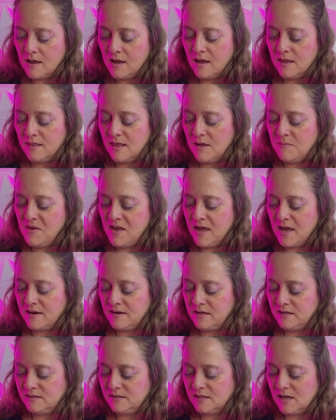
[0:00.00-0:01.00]
They began
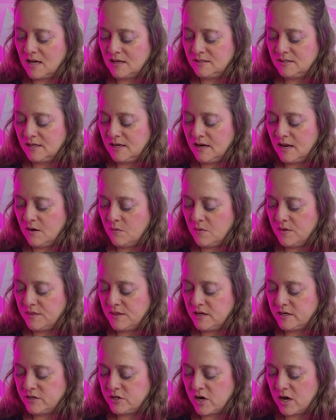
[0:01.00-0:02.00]
discussing it with
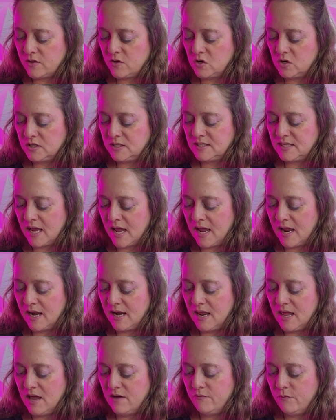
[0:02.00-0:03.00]
each other, saying,
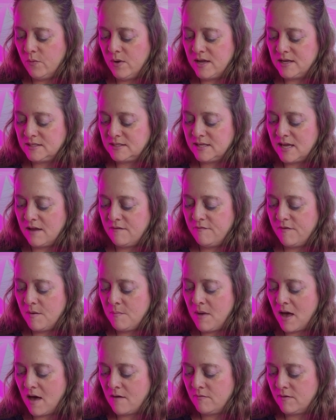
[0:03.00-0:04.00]
"If we say from
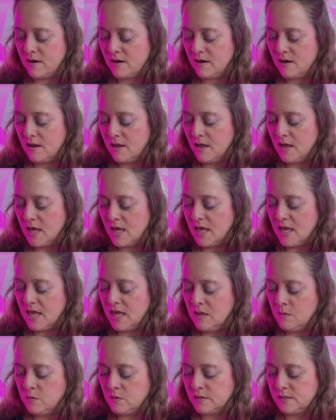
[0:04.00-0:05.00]
heaven,
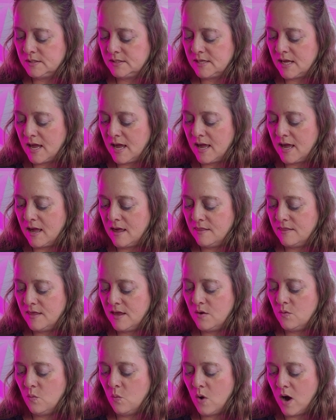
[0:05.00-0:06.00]
he will say,
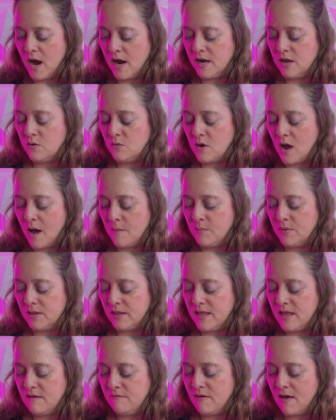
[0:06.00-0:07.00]
'Then why do you not
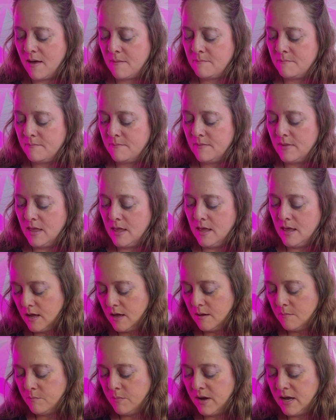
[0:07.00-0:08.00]
believe him?'
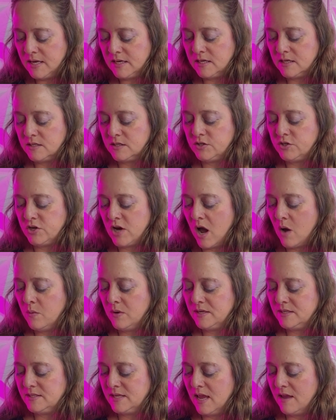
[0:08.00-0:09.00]
But shall we
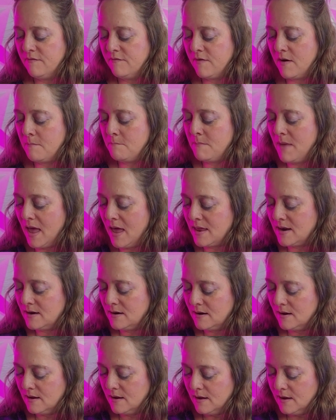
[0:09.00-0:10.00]
say from men?"
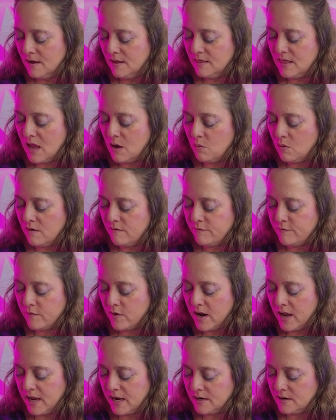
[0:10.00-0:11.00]
They were
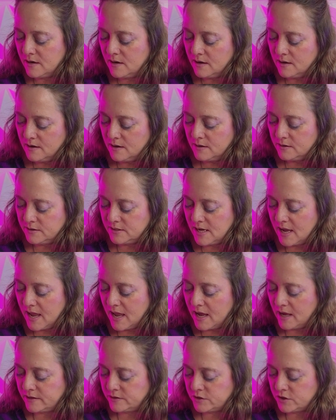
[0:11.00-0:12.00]
afraid to
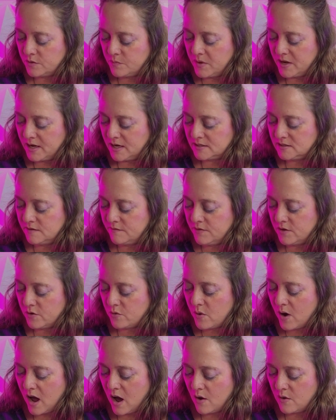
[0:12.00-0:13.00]
answer because of the
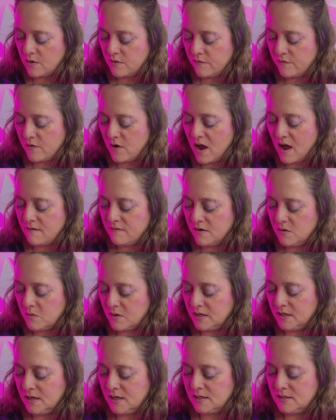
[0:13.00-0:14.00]
crowd, for
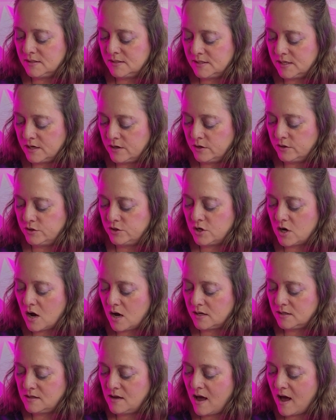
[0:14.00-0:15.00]
everyone considered
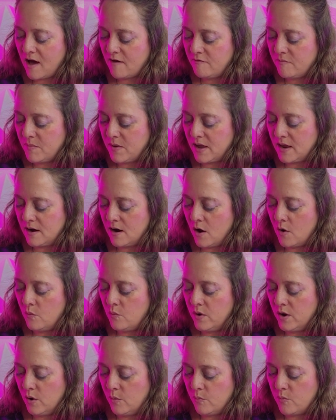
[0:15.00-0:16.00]
John to have been a
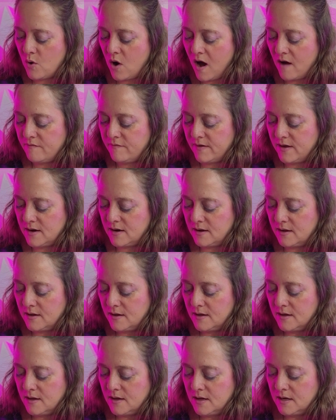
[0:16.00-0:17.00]
real prophet.
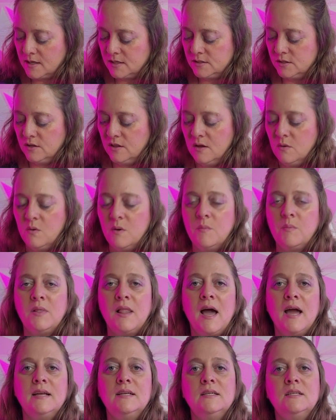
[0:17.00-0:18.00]
So they
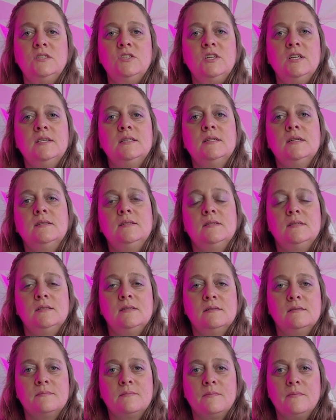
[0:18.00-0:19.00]
replied to Jesus,
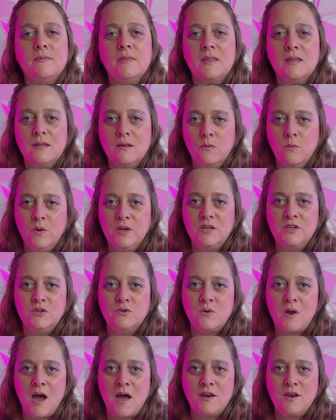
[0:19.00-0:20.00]
"We do
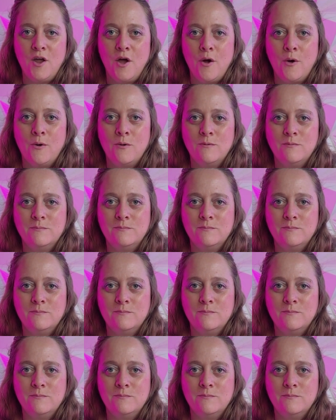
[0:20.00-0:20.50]
not know."